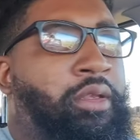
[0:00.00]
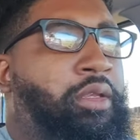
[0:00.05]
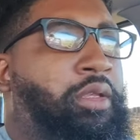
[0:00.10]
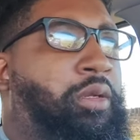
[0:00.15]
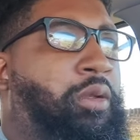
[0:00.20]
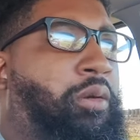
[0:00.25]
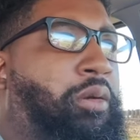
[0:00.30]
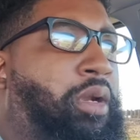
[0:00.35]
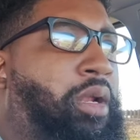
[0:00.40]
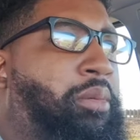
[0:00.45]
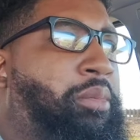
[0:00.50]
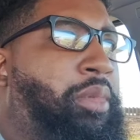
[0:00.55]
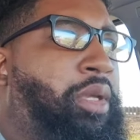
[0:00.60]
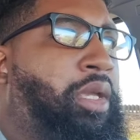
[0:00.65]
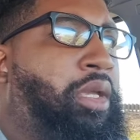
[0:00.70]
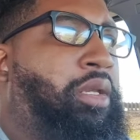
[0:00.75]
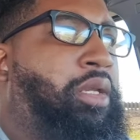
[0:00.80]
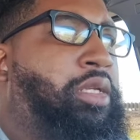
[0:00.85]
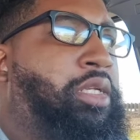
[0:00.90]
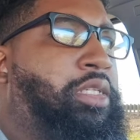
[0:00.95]
You know what I
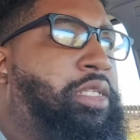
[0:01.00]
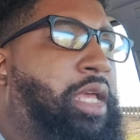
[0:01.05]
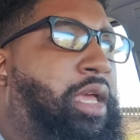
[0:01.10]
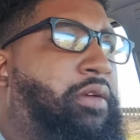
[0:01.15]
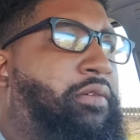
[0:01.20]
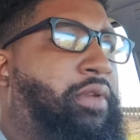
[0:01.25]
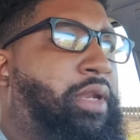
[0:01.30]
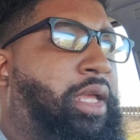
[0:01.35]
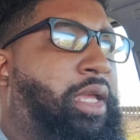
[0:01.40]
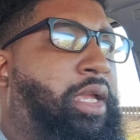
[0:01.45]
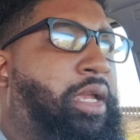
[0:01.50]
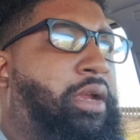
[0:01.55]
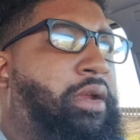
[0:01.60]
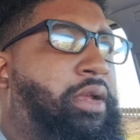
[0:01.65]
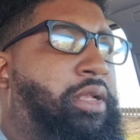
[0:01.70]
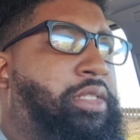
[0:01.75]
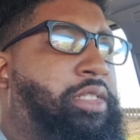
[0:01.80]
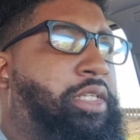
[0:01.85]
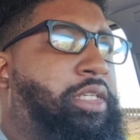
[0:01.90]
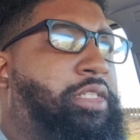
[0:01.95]
mean? And just having that
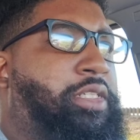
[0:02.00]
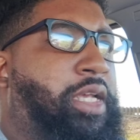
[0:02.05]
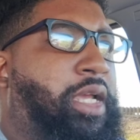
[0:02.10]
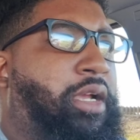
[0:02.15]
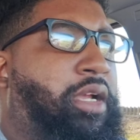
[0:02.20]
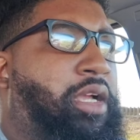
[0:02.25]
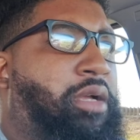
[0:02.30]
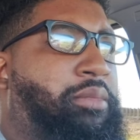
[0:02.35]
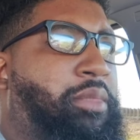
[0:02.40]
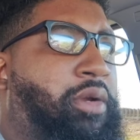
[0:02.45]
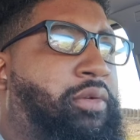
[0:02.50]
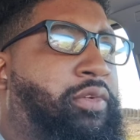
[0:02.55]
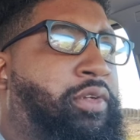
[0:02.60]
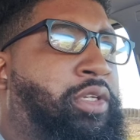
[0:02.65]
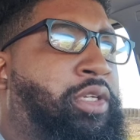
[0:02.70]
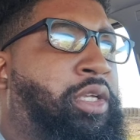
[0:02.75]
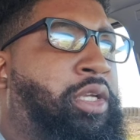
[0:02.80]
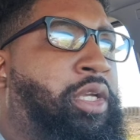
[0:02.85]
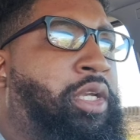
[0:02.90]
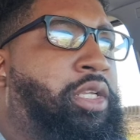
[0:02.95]
guaranteed check come
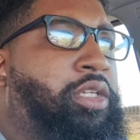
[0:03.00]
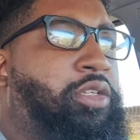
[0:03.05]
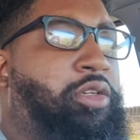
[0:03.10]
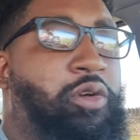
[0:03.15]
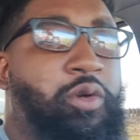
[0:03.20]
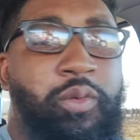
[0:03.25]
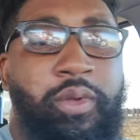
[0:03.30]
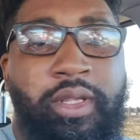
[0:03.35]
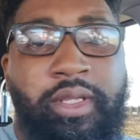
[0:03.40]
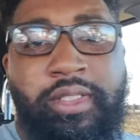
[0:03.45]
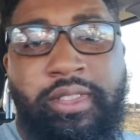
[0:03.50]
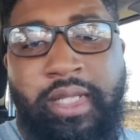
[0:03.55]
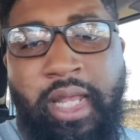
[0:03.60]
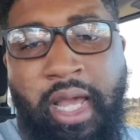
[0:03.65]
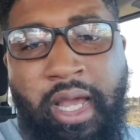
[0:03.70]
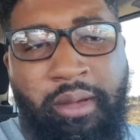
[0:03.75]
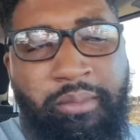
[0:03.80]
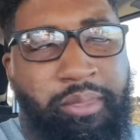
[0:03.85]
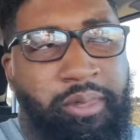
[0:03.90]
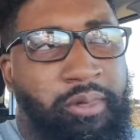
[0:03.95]
every 2 weeks
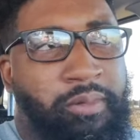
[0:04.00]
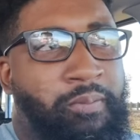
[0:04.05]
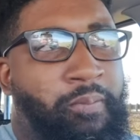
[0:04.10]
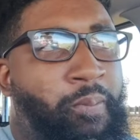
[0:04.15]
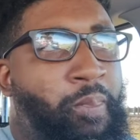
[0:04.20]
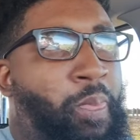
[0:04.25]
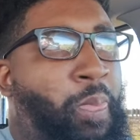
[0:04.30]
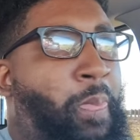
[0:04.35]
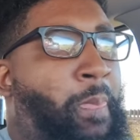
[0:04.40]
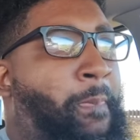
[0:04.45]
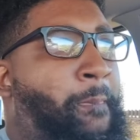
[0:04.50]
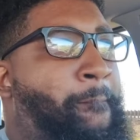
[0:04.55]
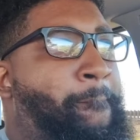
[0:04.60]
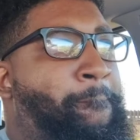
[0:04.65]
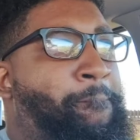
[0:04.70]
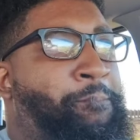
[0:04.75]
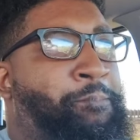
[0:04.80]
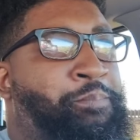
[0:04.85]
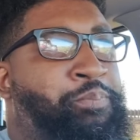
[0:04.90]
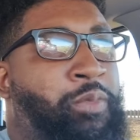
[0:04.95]
stop
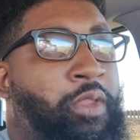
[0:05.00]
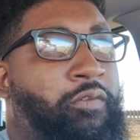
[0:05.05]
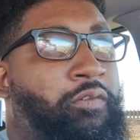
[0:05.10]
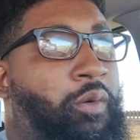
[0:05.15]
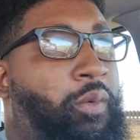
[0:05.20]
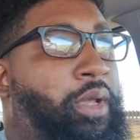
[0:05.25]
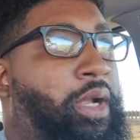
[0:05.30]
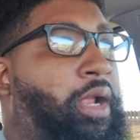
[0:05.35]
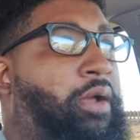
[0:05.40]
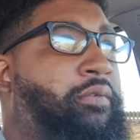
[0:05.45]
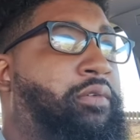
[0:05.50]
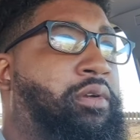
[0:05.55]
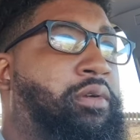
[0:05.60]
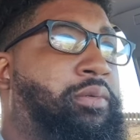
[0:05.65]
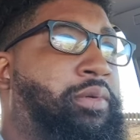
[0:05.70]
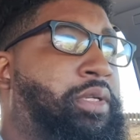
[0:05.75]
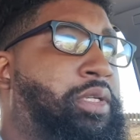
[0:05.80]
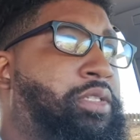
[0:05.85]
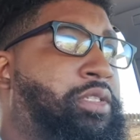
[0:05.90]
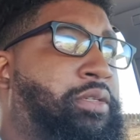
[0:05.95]
for whatever the
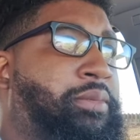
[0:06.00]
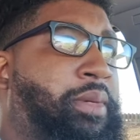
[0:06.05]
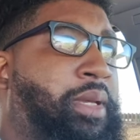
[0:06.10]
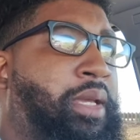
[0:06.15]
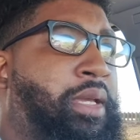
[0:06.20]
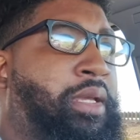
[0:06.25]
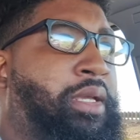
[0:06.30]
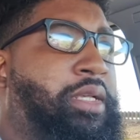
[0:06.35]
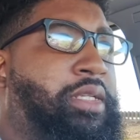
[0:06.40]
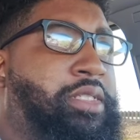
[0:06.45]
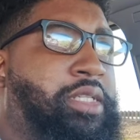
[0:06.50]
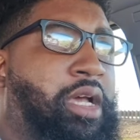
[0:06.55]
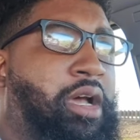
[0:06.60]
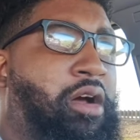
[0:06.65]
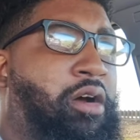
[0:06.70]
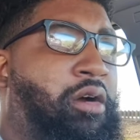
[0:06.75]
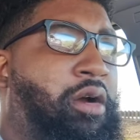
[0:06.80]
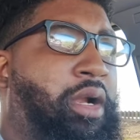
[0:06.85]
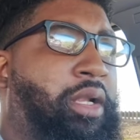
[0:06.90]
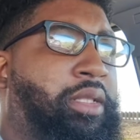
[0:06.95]
reason, man. It's a
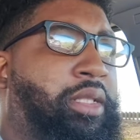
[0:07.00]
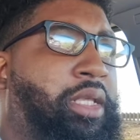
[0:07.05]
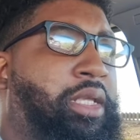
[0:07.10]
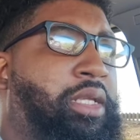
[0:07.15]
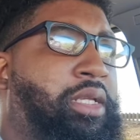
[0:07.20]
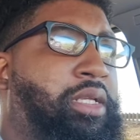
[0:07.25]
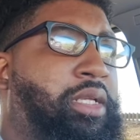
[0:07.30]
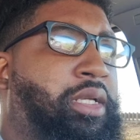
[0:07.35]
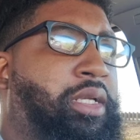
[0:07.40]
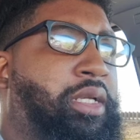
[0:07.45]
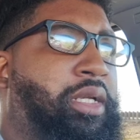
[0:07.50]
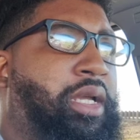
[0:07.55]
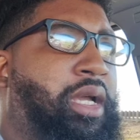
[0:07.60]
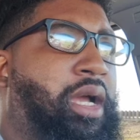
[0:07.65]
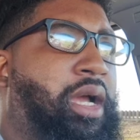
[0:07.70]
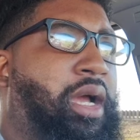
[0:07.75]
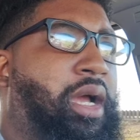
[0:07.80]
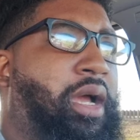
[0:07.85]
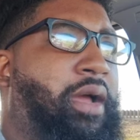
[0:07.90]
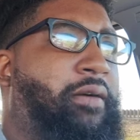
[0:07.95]
hard thing,
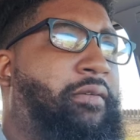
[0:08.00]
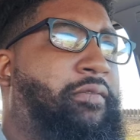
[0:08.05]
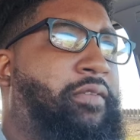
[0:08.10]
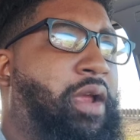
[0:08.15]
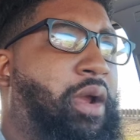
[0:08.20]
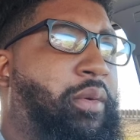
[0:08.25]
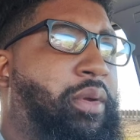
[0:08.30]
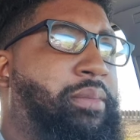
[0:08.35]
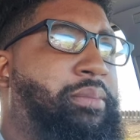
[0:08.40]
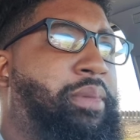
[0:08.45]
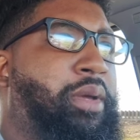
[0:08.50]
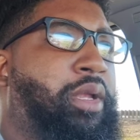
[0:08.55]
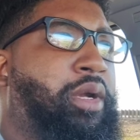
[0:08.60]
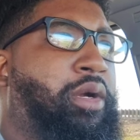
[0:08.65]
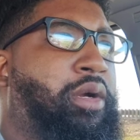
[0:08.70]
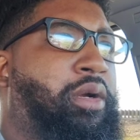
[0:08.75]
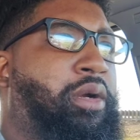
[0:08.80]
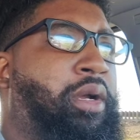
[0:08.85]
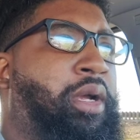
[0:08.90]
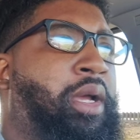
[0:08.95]
a very
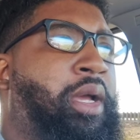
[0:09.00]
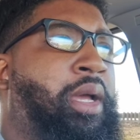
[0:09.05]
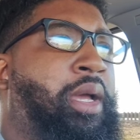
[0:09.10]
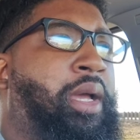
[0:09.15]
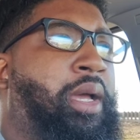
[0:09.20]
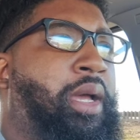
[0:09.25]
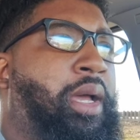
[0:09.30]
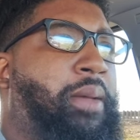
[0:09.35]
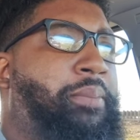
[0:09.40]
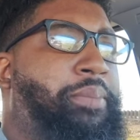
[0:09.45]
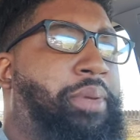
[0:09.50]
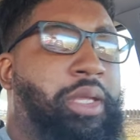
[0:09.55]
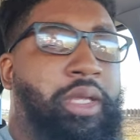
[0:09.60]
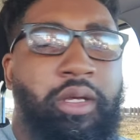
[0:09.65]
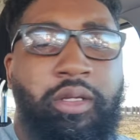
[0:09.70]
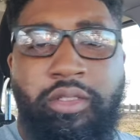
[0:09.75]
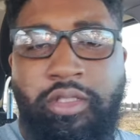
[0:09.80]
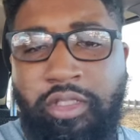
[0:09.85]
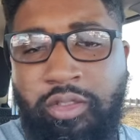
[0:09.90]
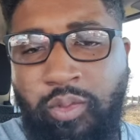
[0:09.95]
bitter
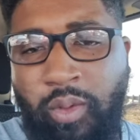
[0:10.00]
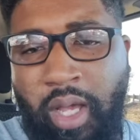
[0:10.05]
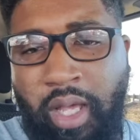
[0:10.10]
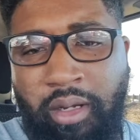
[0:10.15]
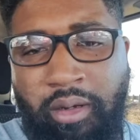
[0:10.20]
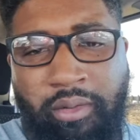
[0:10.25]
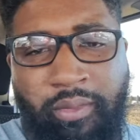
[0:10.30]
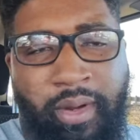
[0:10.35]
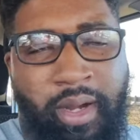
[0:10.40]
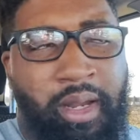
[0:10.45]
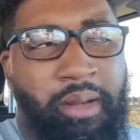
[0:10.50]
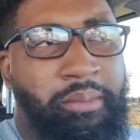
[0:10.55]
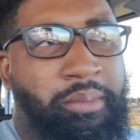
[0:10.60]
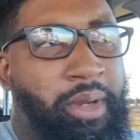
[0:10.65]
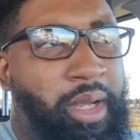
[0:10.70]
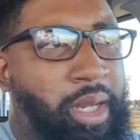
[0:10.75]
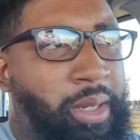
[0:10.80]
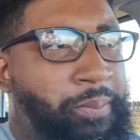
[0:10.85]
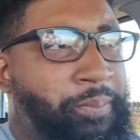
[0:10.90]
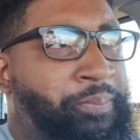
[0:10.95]
pill to swallow, right?
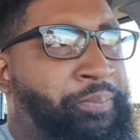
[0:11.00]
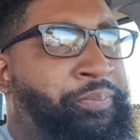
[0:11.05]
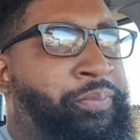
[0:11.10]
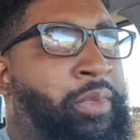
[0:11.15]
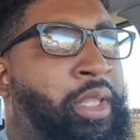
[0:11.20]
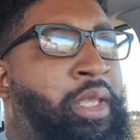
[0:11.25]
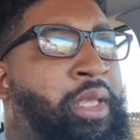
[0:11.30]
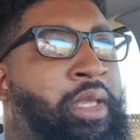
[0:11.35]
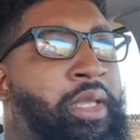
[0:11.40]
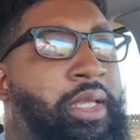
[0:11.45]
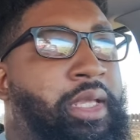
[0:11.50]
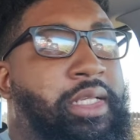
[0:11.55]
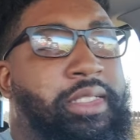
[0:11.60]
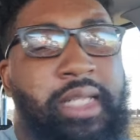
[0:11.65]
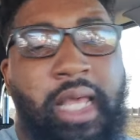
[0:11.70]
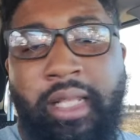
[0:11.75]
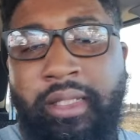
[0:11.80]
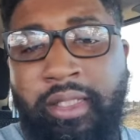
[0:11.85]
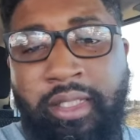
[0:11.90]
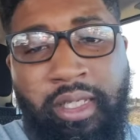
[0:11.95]
But it's
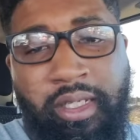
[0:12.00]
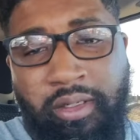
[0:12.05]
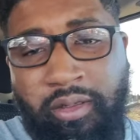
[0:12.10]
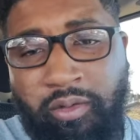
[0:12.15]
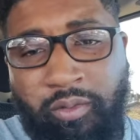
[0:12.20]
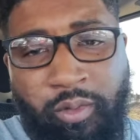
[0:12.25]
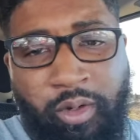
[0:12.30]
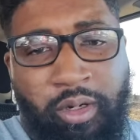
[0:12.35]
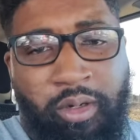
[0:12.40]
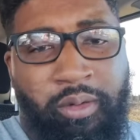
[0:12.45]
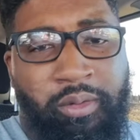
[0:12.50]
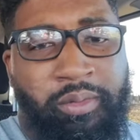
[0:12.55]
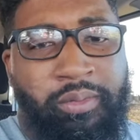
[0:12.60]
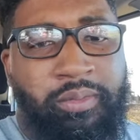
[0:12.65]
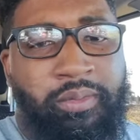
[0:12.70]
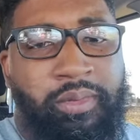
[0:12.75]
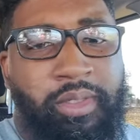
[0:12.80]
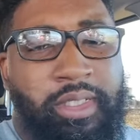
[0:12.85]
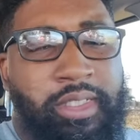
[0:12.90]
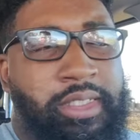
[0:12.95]
not the end of the world.
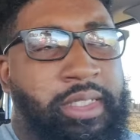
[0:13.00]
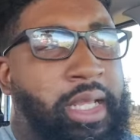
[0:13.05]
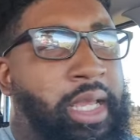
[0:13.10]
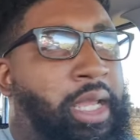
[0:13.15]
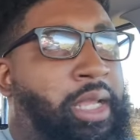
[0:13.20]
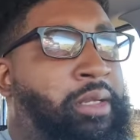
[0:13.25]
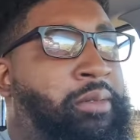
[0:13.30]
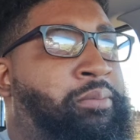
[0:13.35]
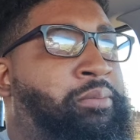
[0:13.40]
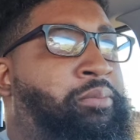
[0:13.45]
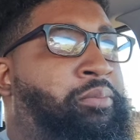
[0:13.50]
It's not.